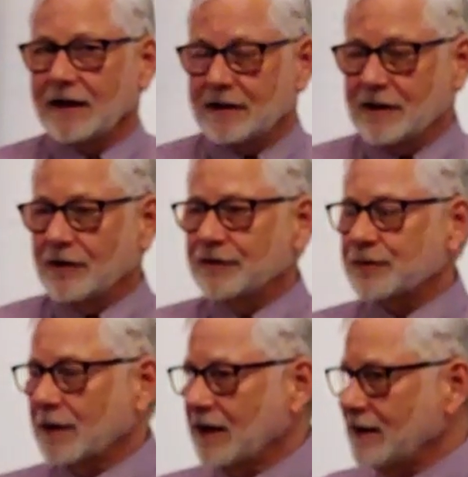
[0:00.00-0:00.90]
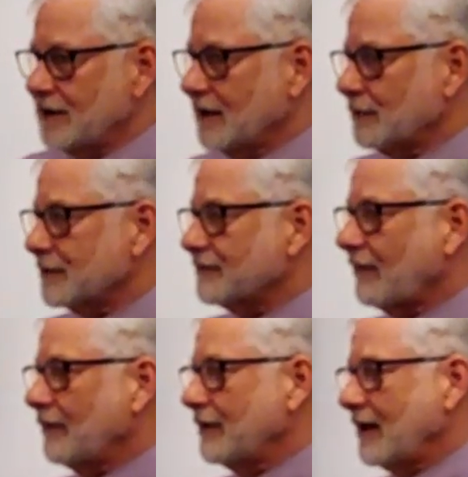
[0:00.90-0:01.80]
He knows what he did was
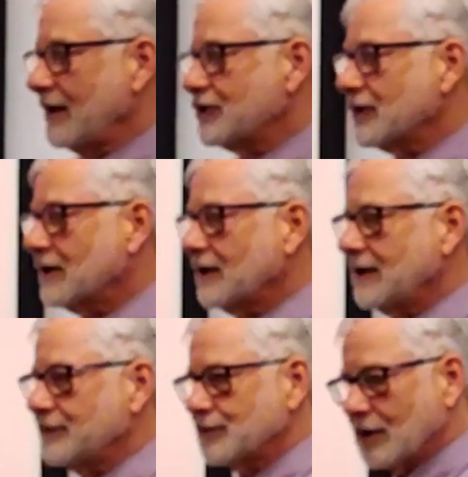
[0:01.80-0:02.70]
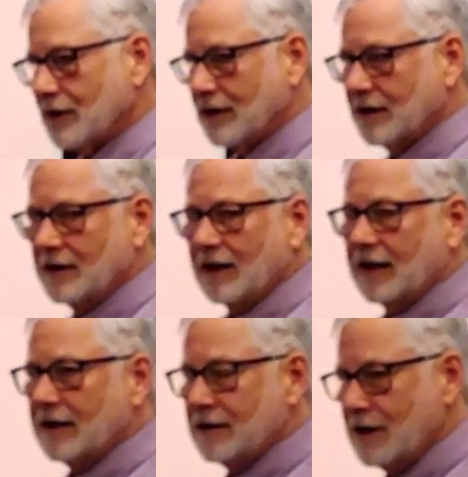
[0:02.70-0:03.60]
foundationally wrong.
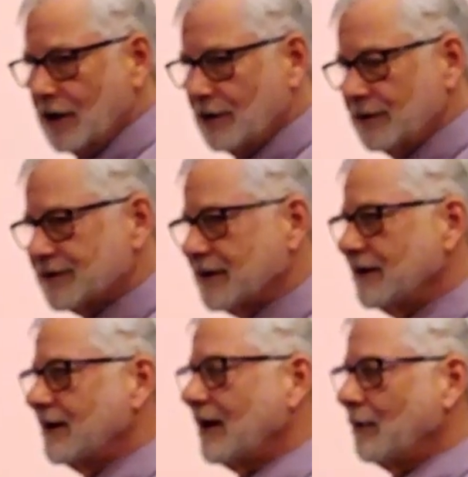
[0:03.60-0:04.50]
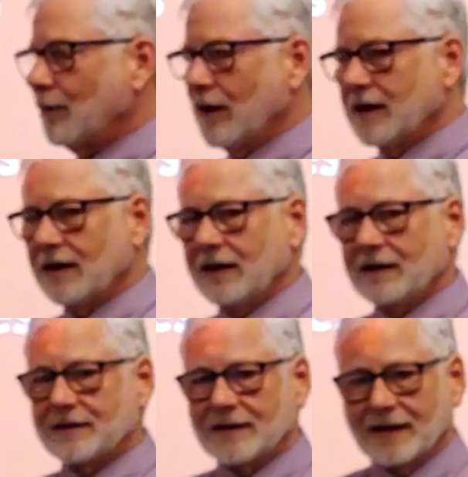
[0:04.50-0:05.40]
He knows that what
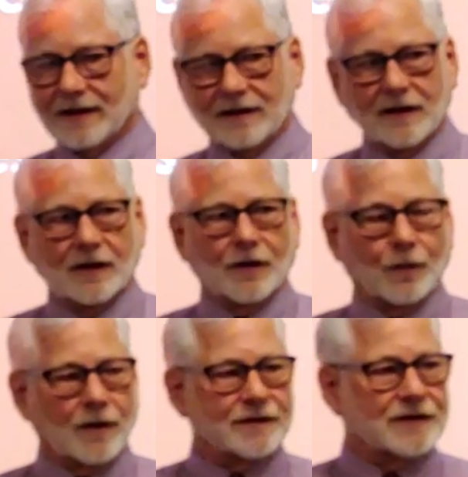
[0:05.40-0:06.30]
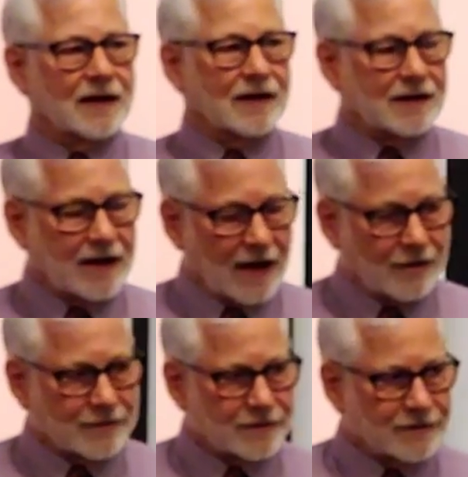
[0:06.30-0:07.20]
he did was
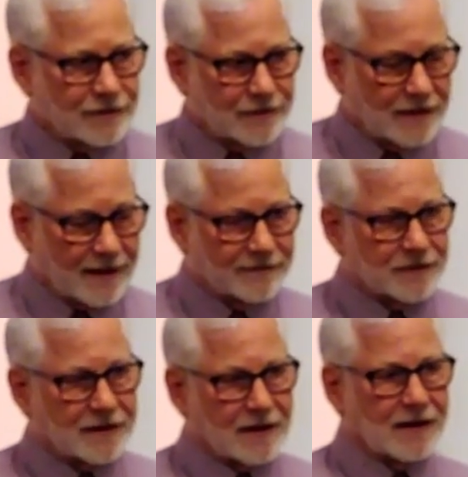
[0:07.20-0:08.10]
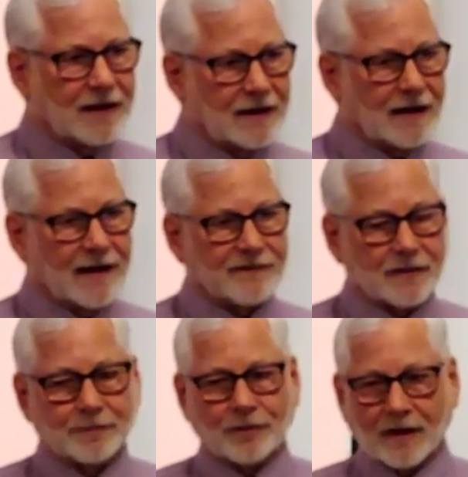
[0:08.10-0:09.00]
counter to everything he
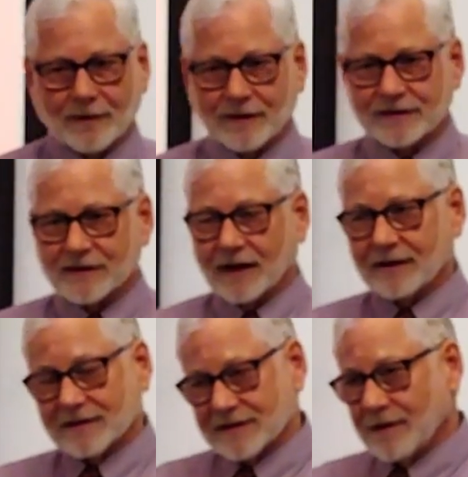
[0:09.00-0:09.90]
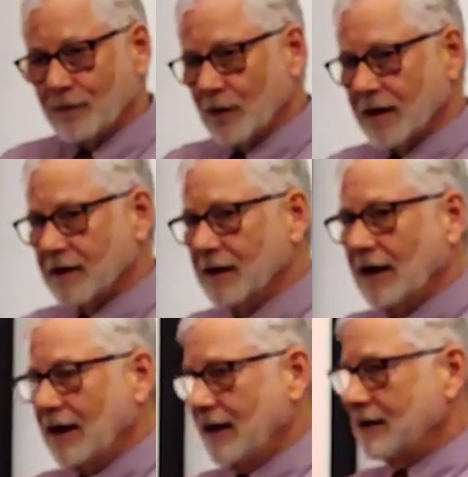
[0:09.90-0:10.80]
ever promised. And somewhere
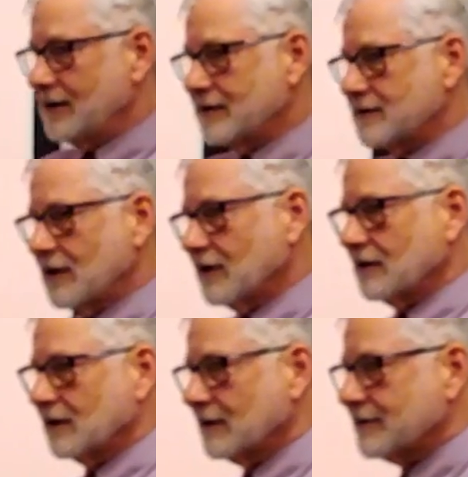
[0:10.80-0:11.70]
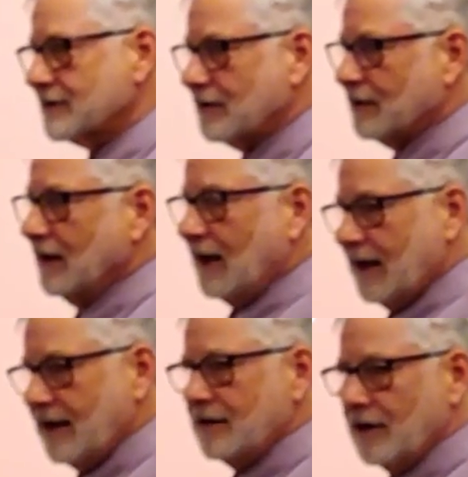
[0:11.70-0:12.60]
in his dark little soul,
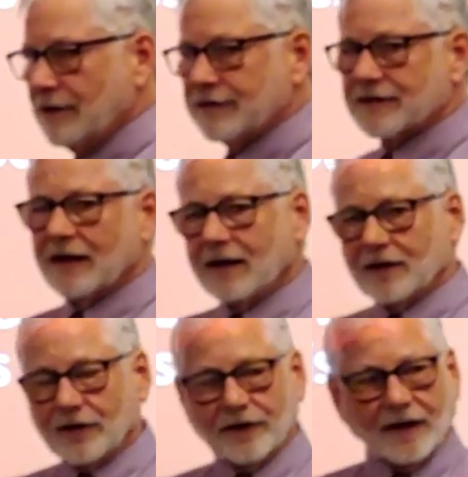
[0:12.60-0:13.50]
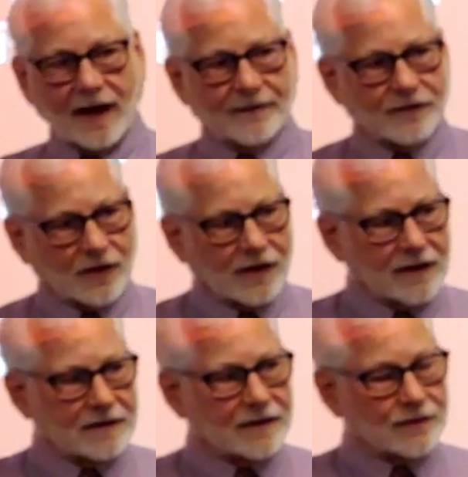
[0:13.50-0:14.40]
he knows that he could have gone
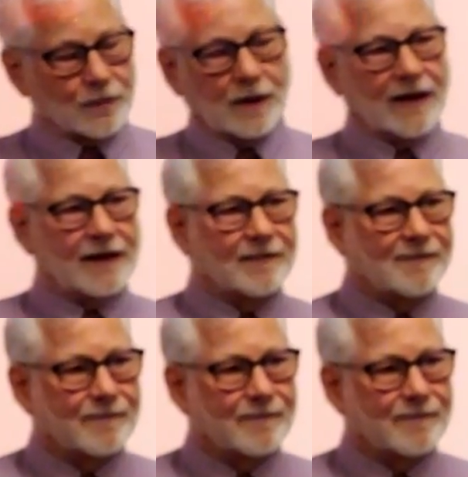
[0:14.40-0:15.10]
another way